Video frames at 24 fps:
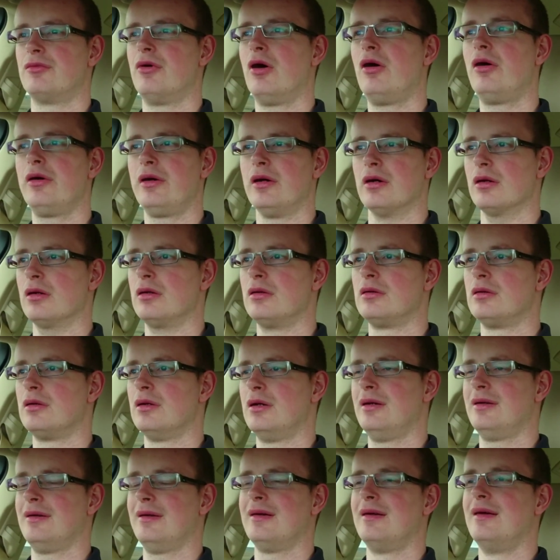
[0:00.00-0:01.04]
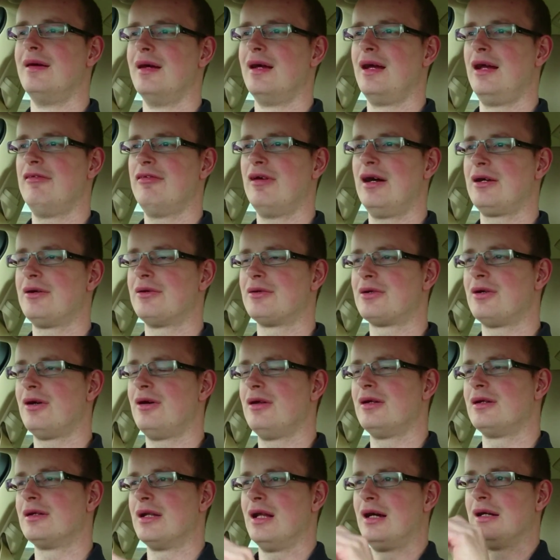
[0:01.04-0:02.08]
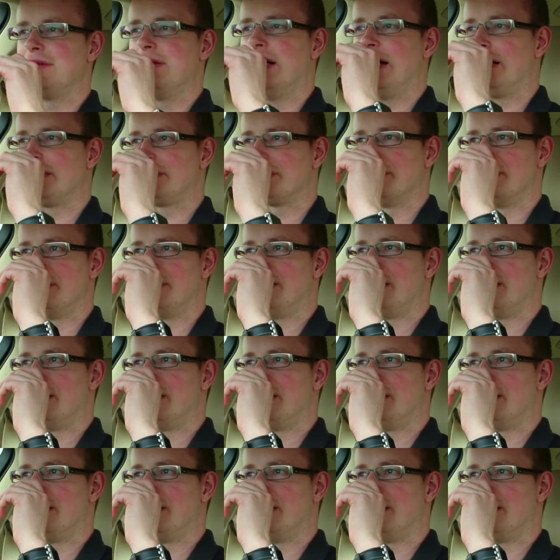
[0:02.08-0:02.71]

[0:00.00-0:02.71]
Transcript: royal, if I could call it like that.